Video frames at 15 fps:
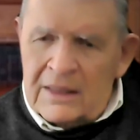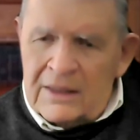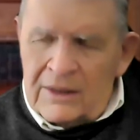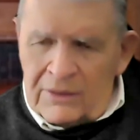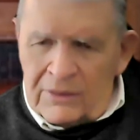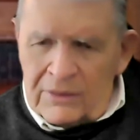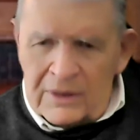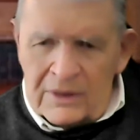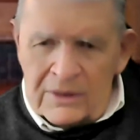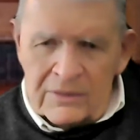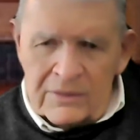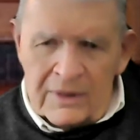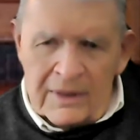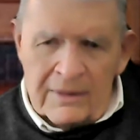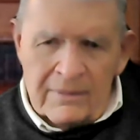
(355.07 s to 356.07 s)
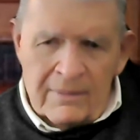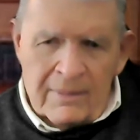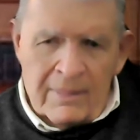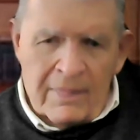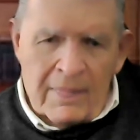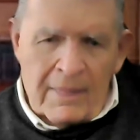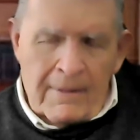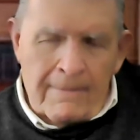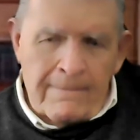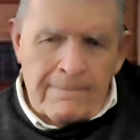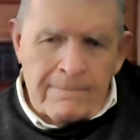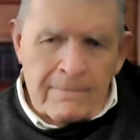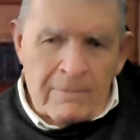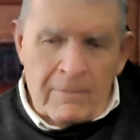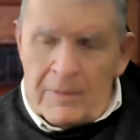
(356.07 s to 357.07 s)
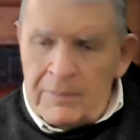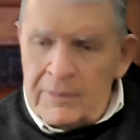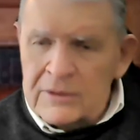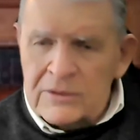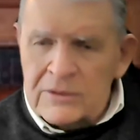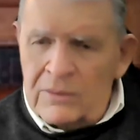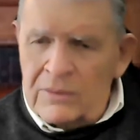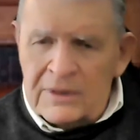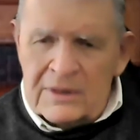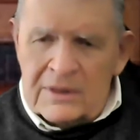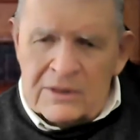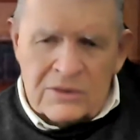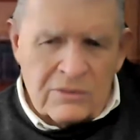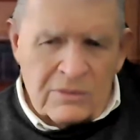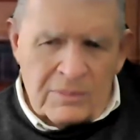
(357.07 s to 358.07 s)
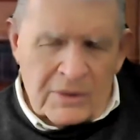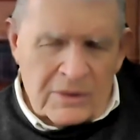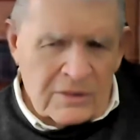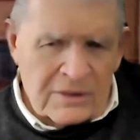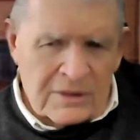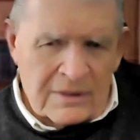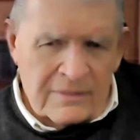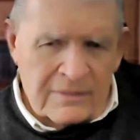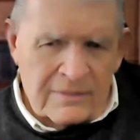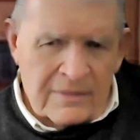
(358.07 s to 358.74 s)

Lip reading: another country. Maybe it's only distribution.